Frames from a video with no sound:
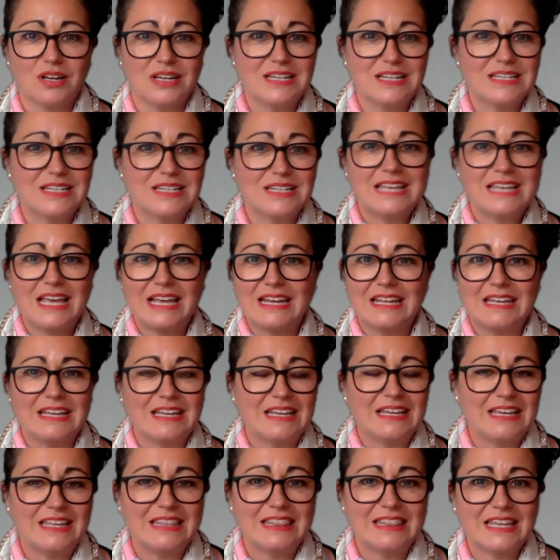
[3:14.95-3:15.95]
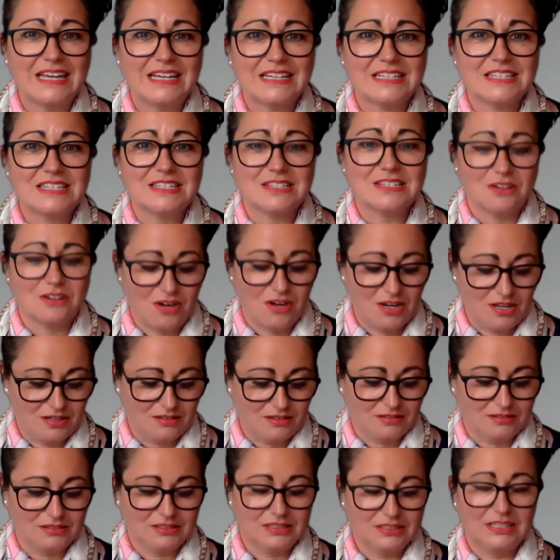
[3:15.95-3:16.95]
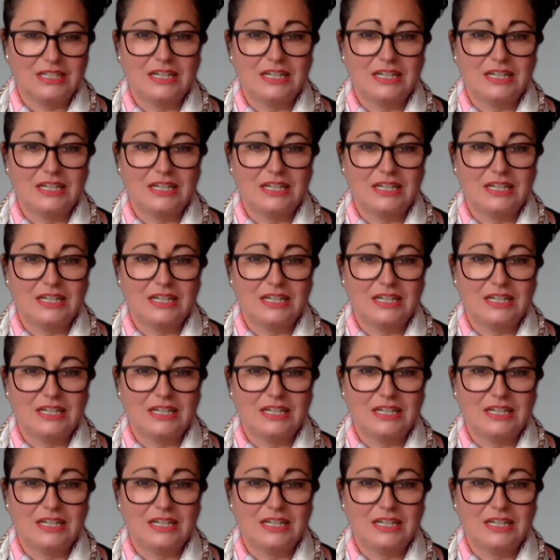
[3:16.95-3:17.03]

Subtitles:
selling in that style.